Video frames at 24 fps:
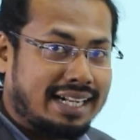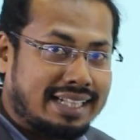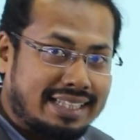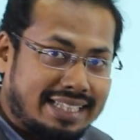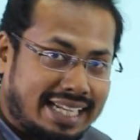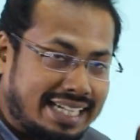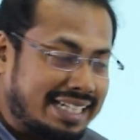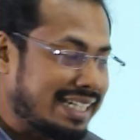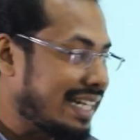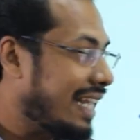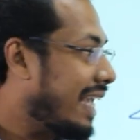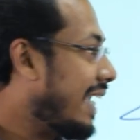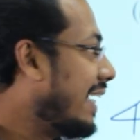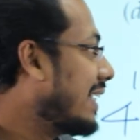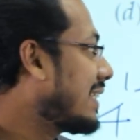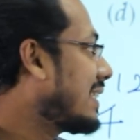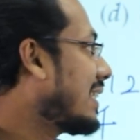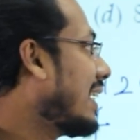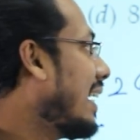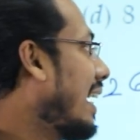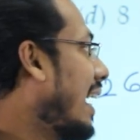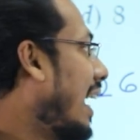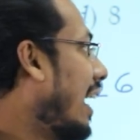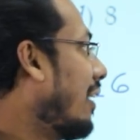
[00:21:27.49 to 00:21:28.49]
At that
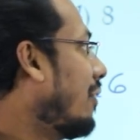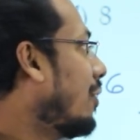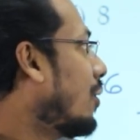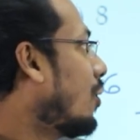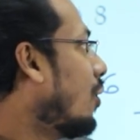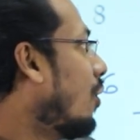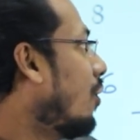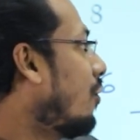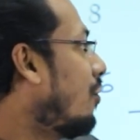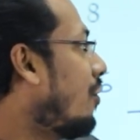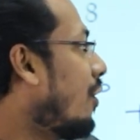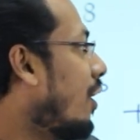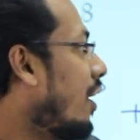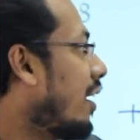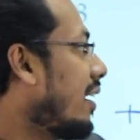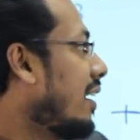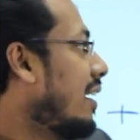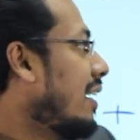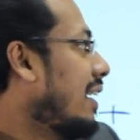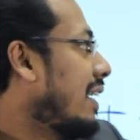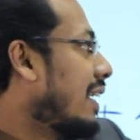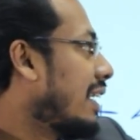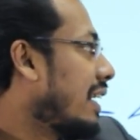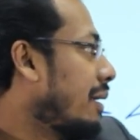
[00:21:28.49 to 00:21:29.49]
case, I will go
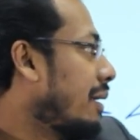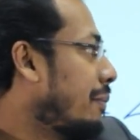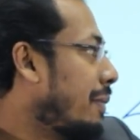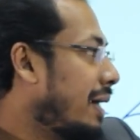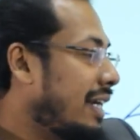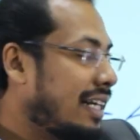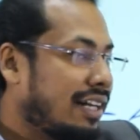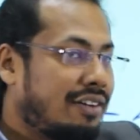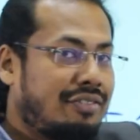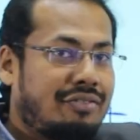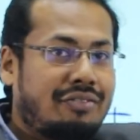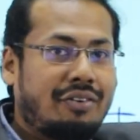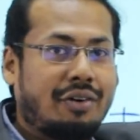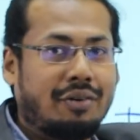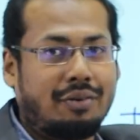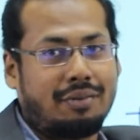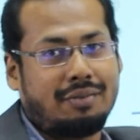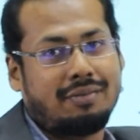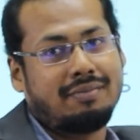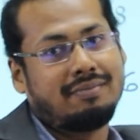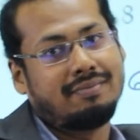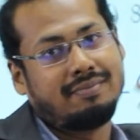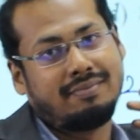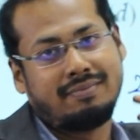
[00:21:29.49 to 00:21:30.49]
for remainder 4.
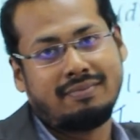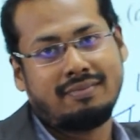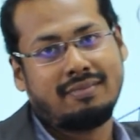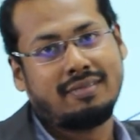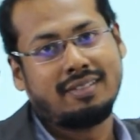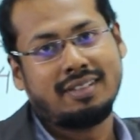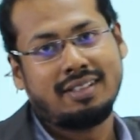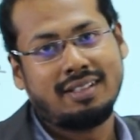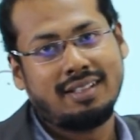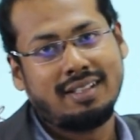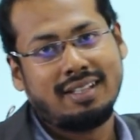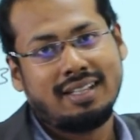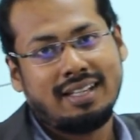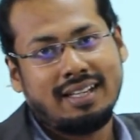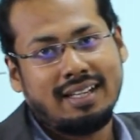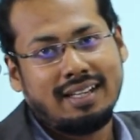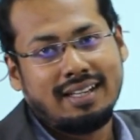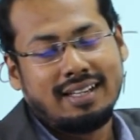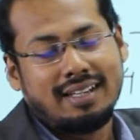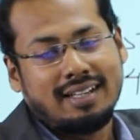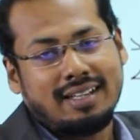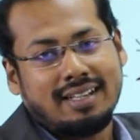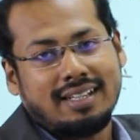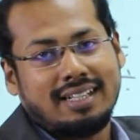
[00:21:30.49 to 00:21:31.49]

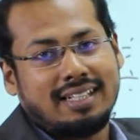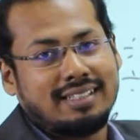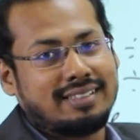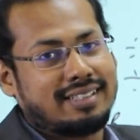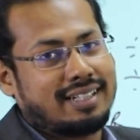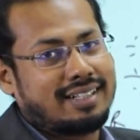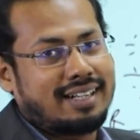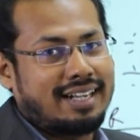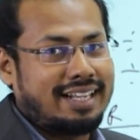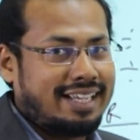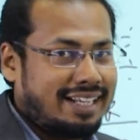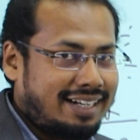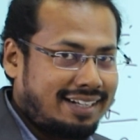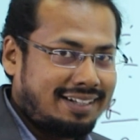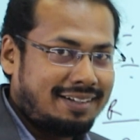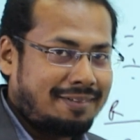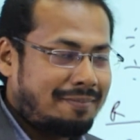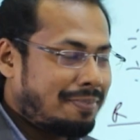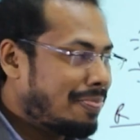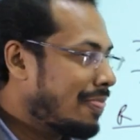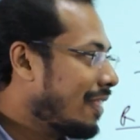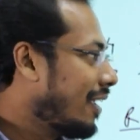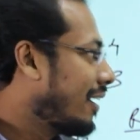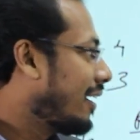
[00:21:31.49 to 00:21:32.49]
Is it clear?
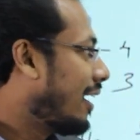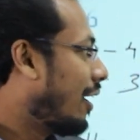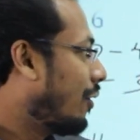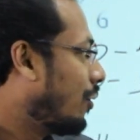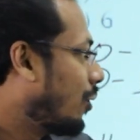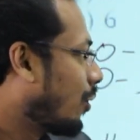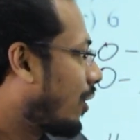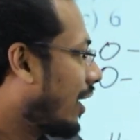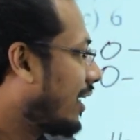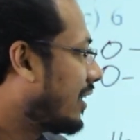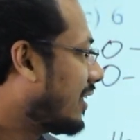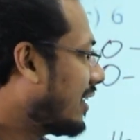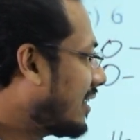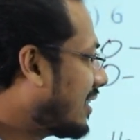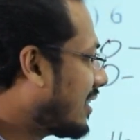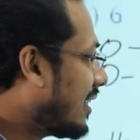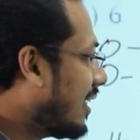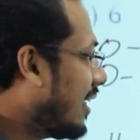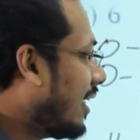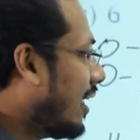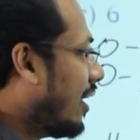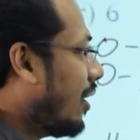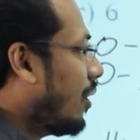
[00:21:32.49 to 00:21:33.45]
Now look at this.